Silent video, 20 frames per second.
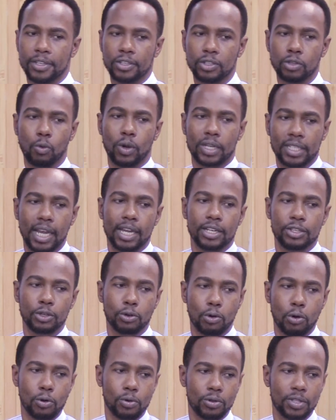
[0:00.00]
So what can you
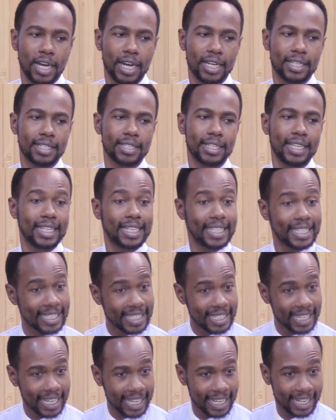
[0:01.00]
call that? It is
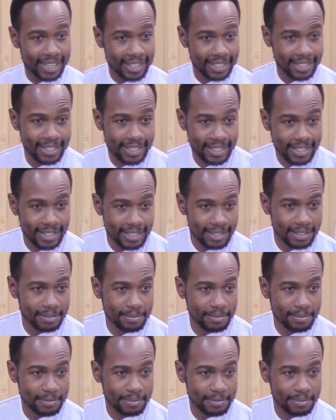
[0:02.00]
sickness.